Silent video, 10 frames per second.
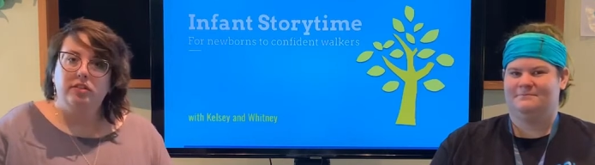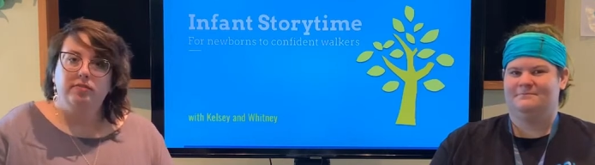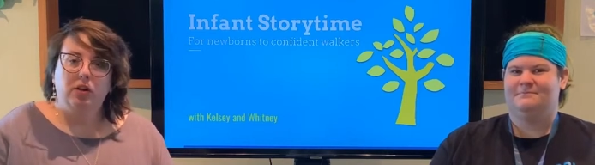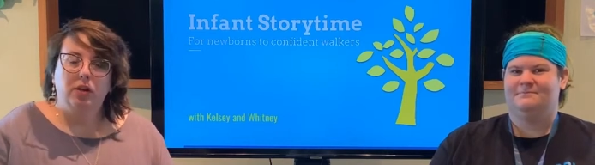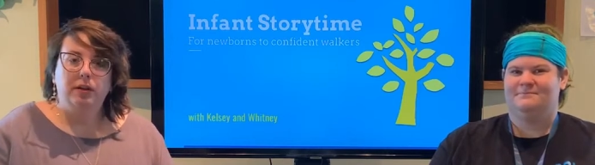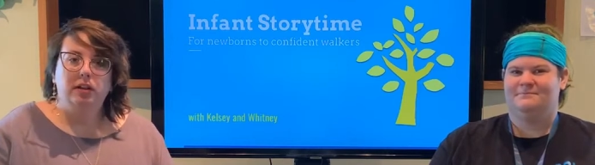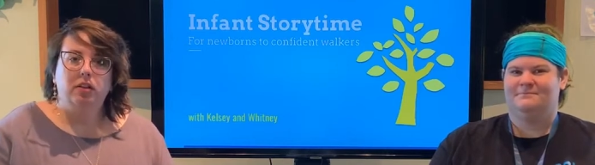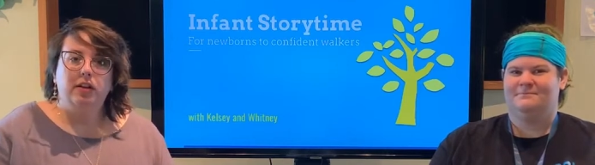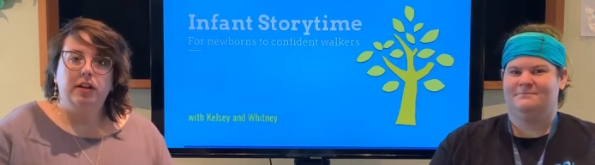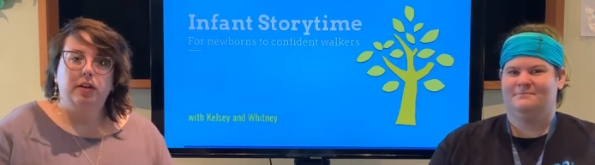Speaker 1: in following
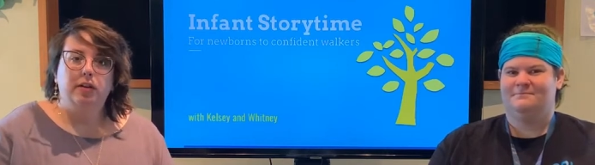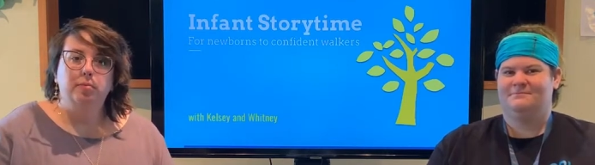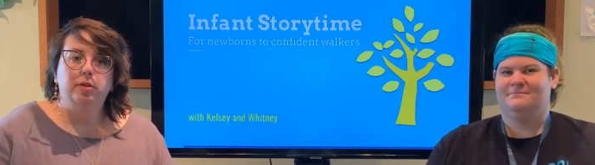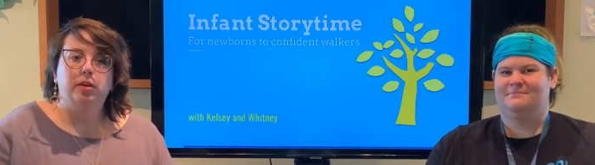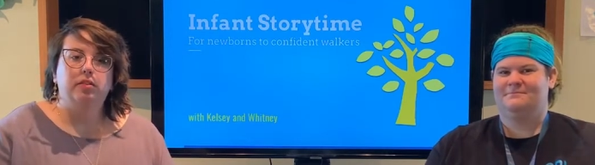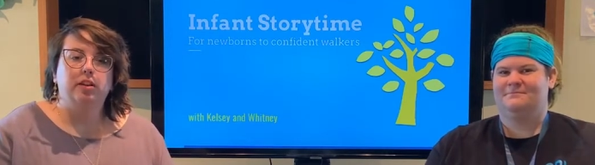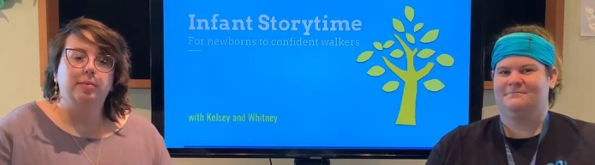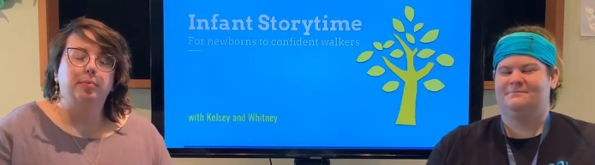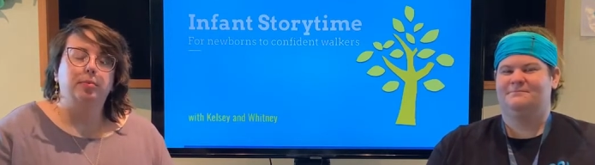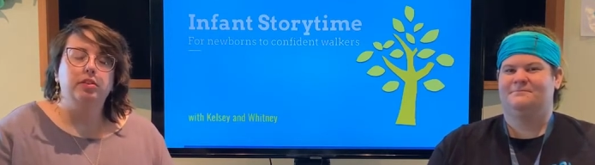along at home, you can look them
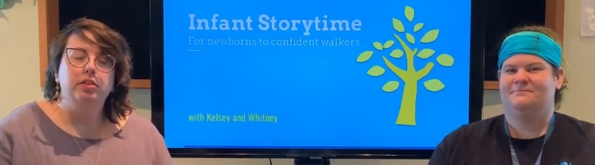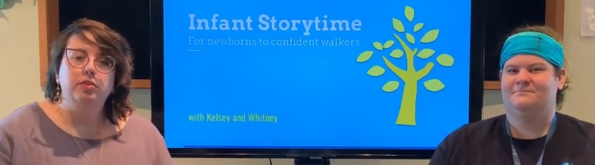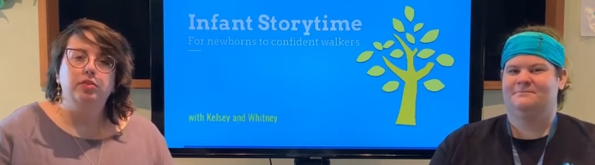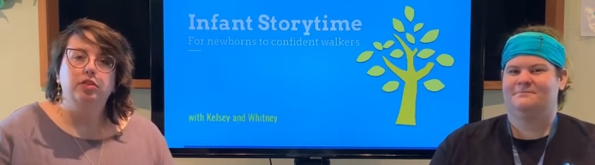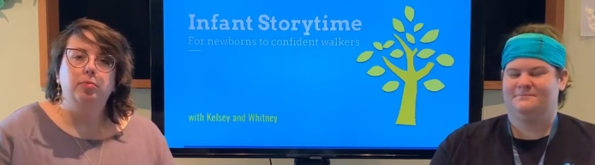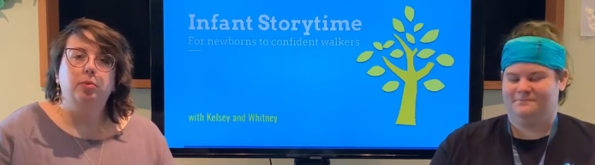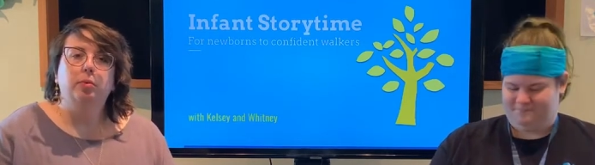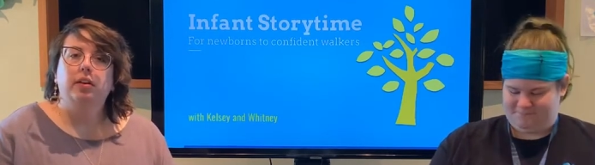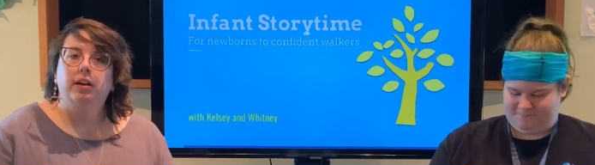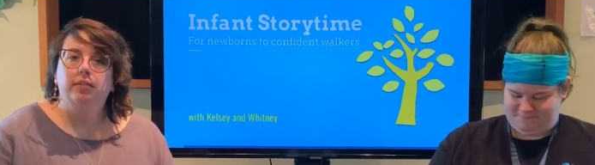up on YouTube or
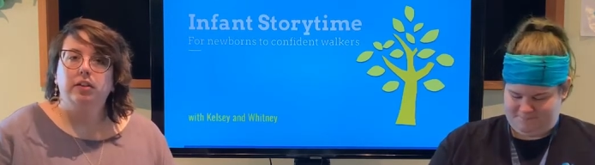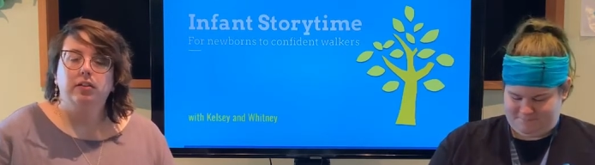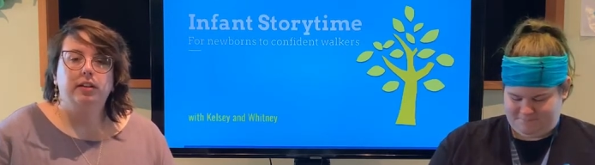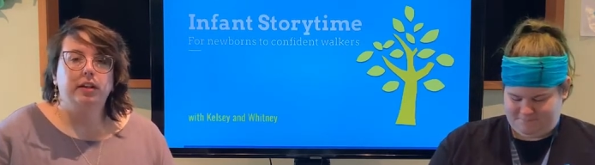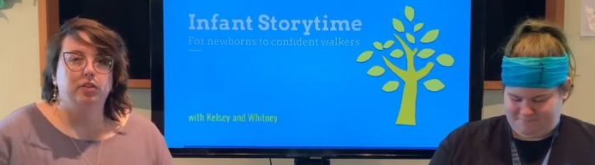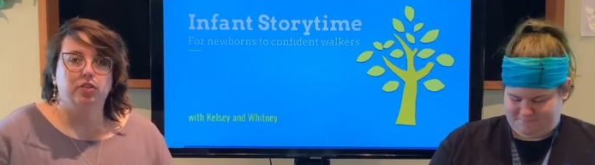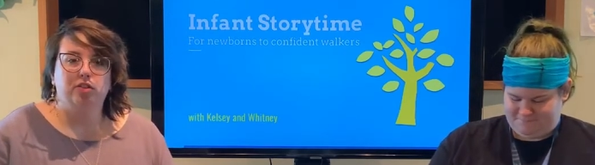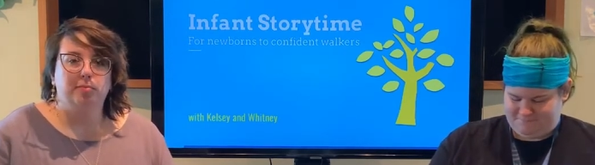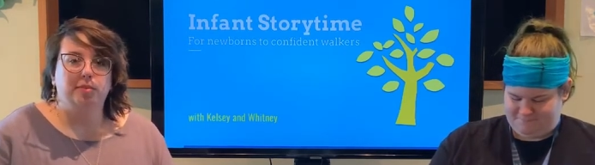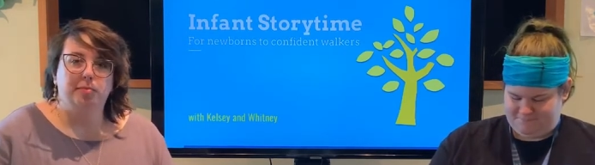wherever you get your
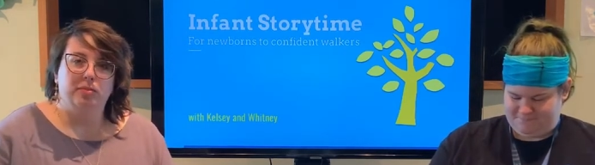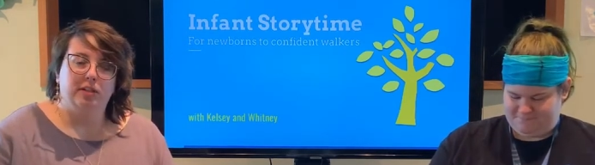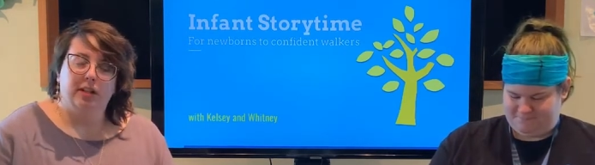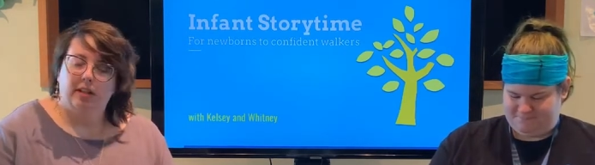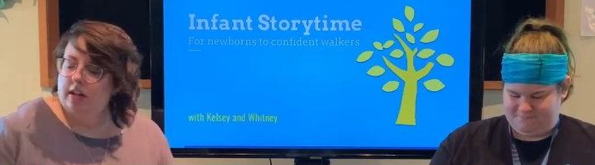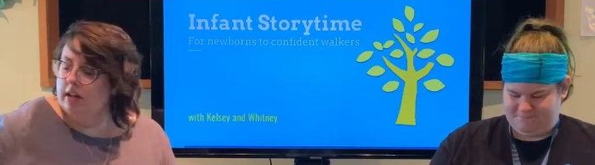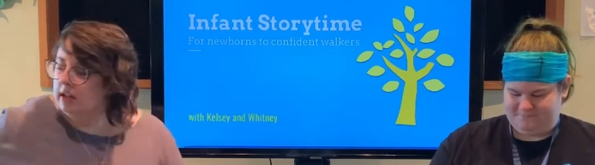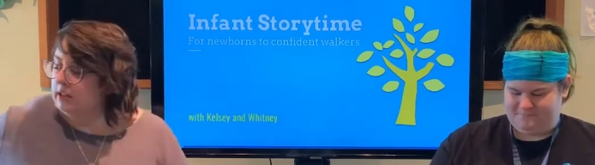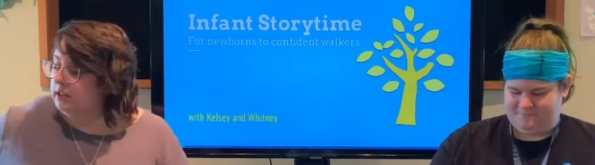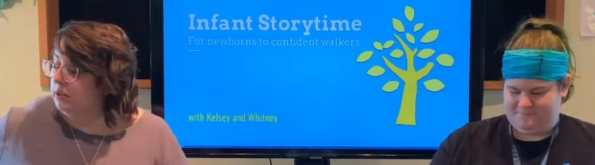streaming music.
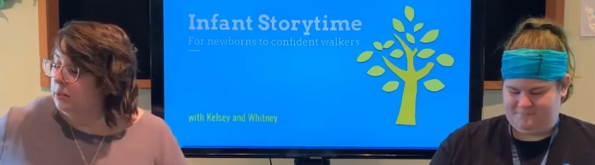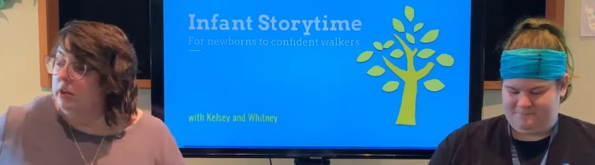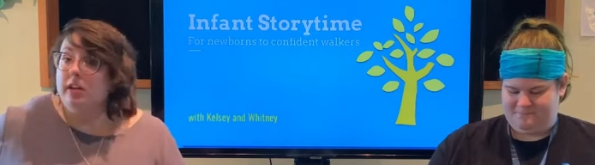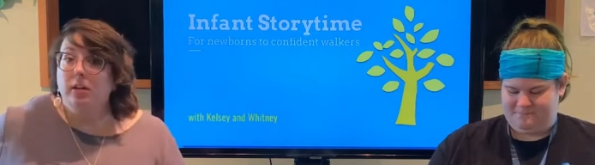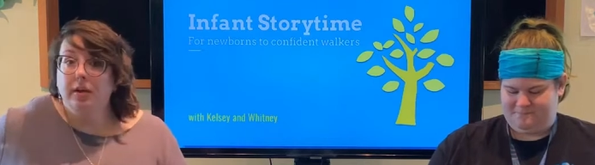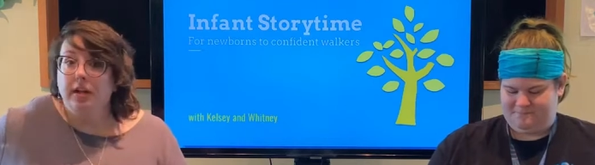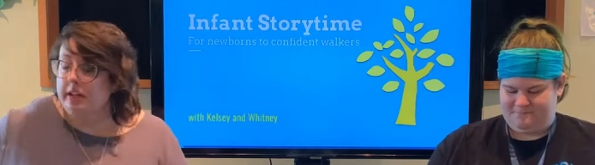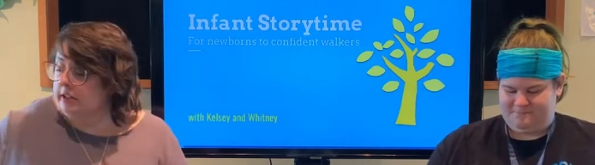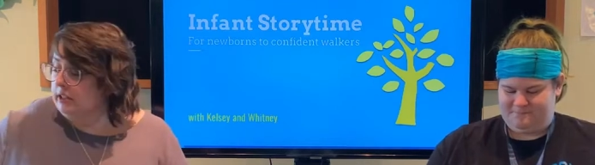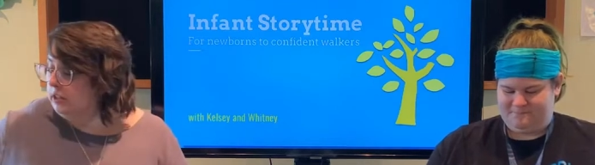So we're gonna go ahead
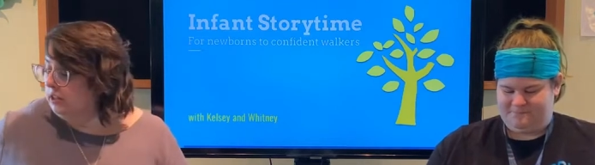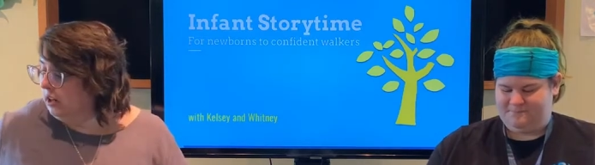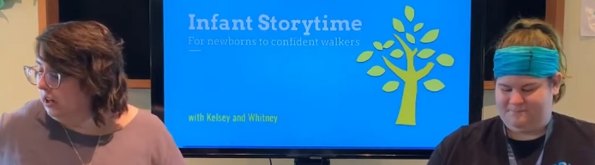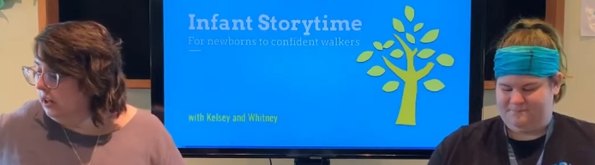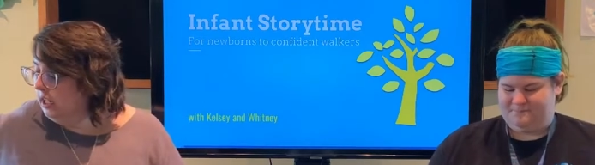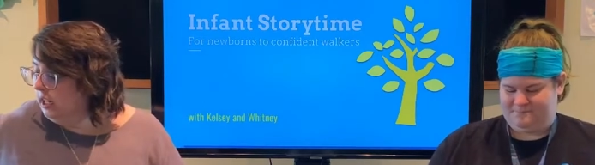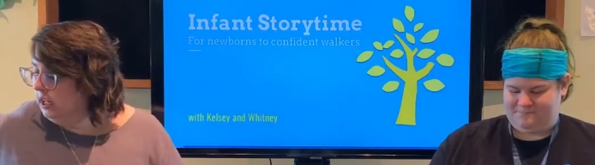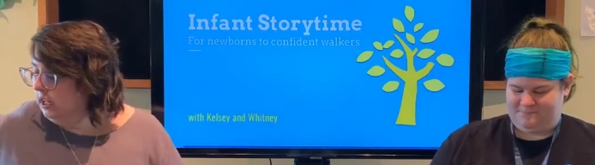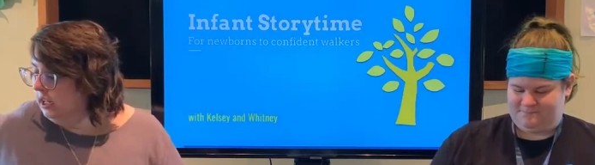and get started.